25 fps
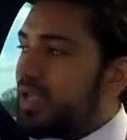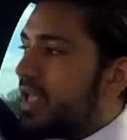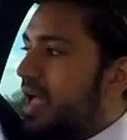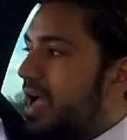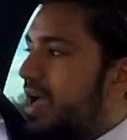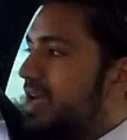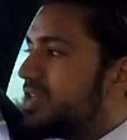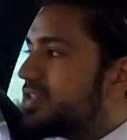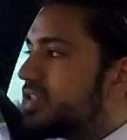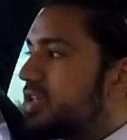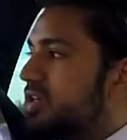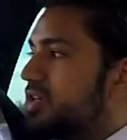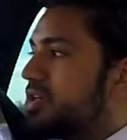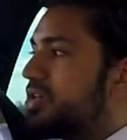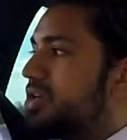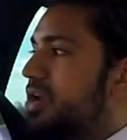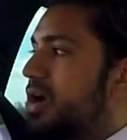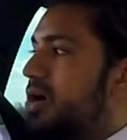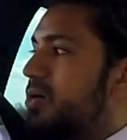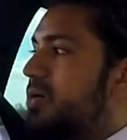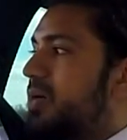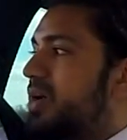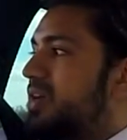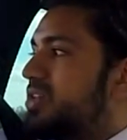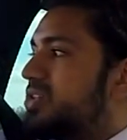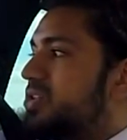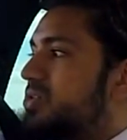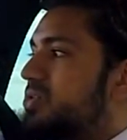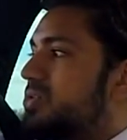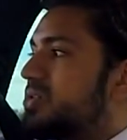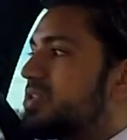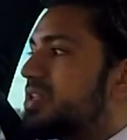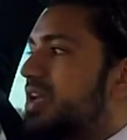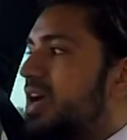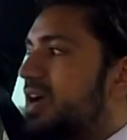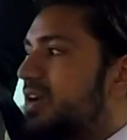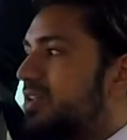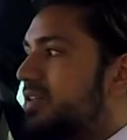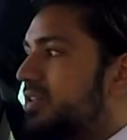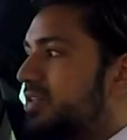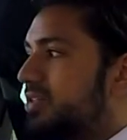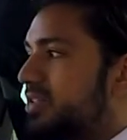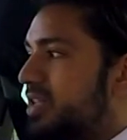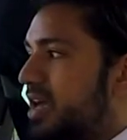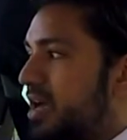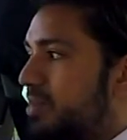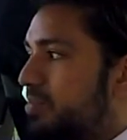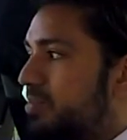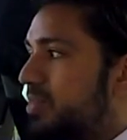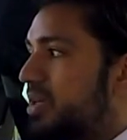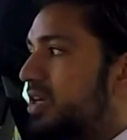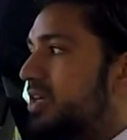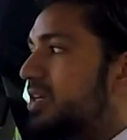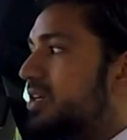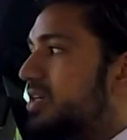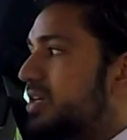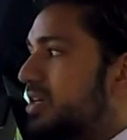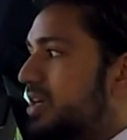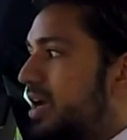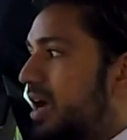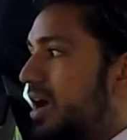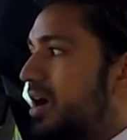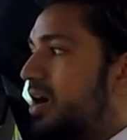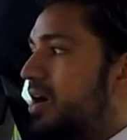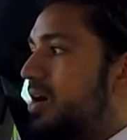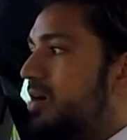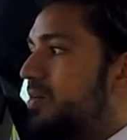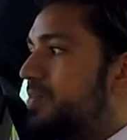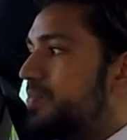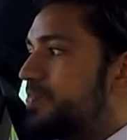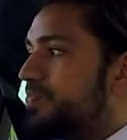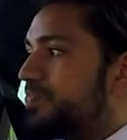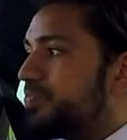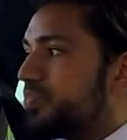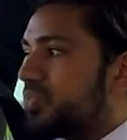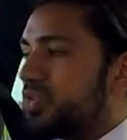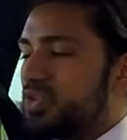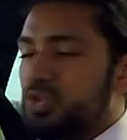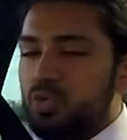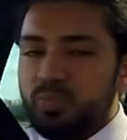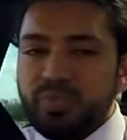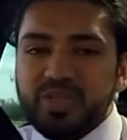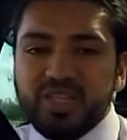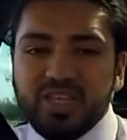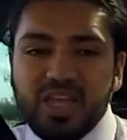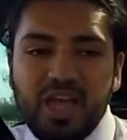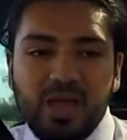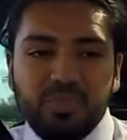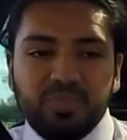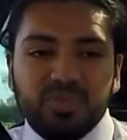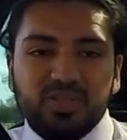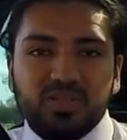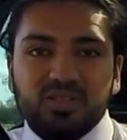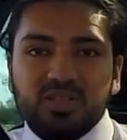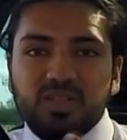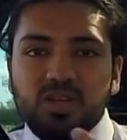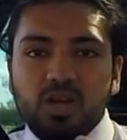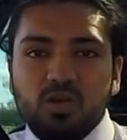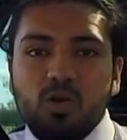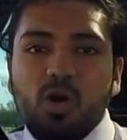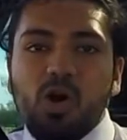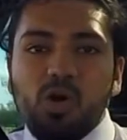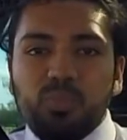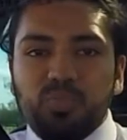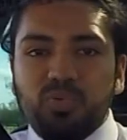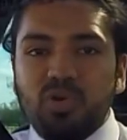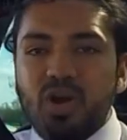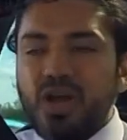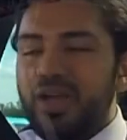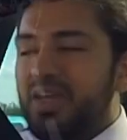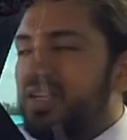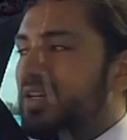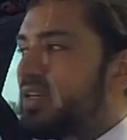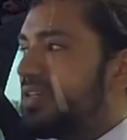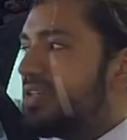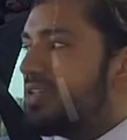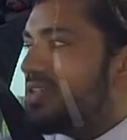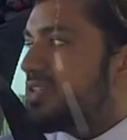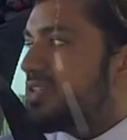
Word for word: has no issues tackling them. Um, you'll be kept, you know, upright and in your